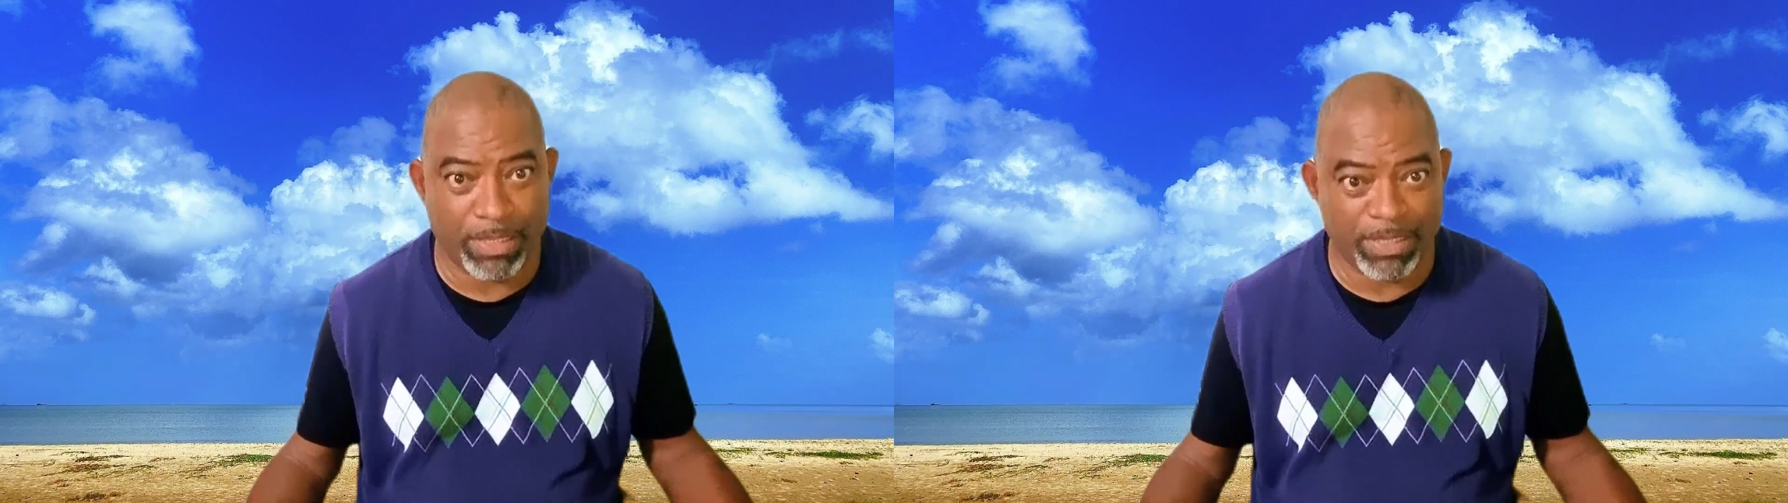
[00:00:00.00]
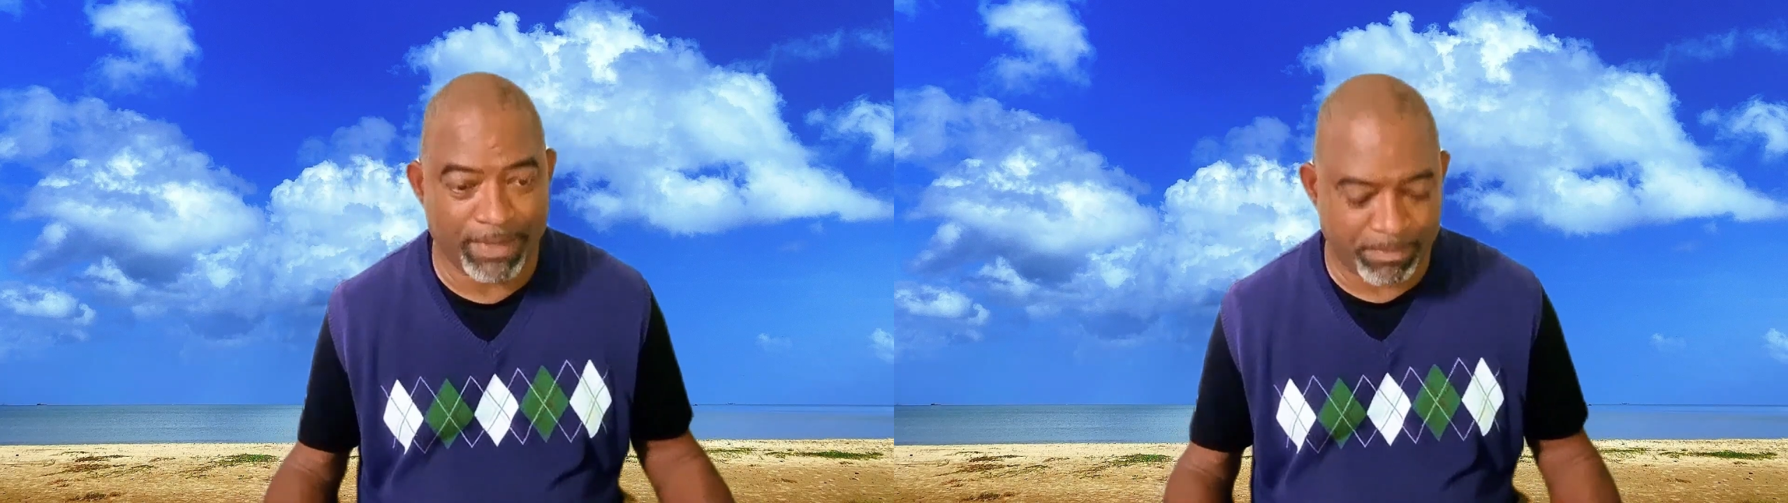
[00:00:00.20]

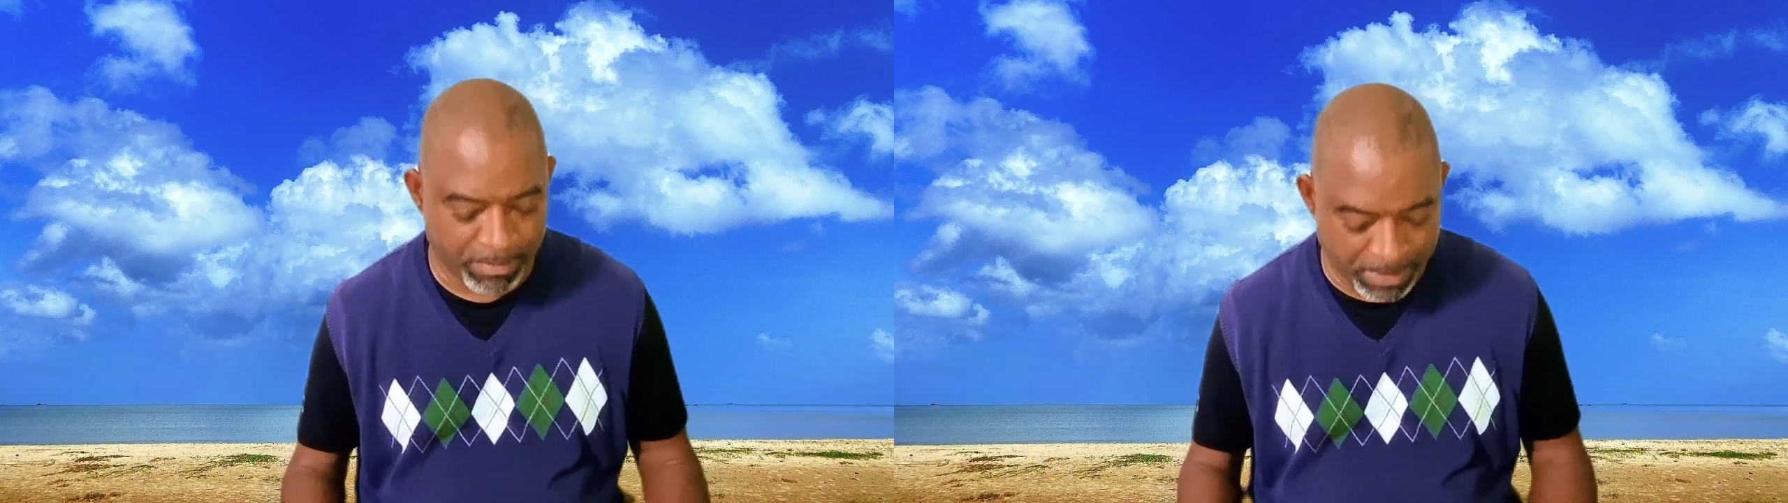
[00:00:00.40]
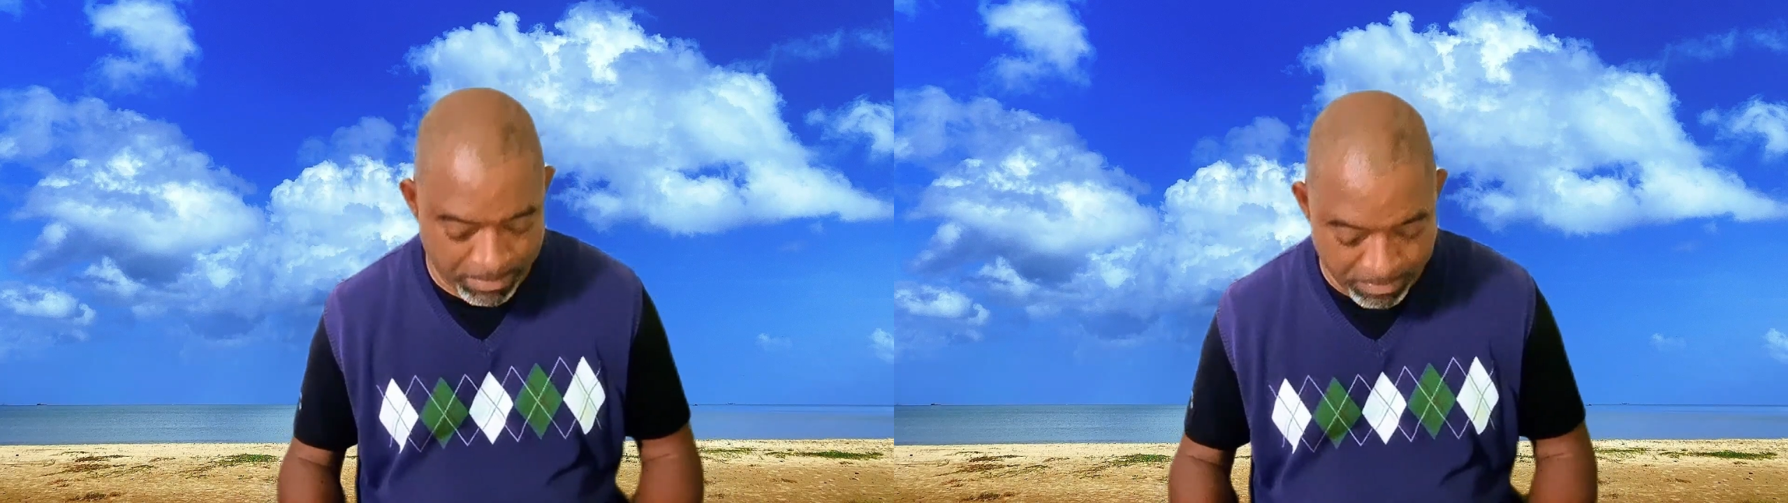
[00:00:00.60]
have that
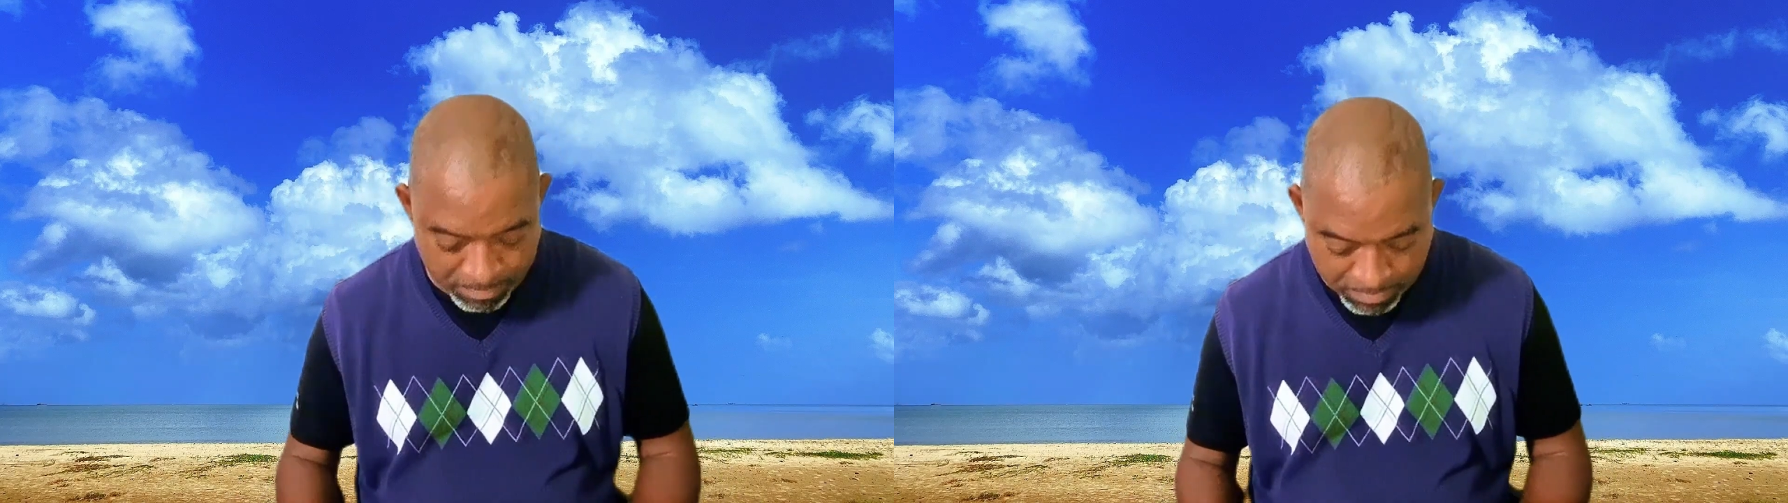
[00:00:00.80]
problem,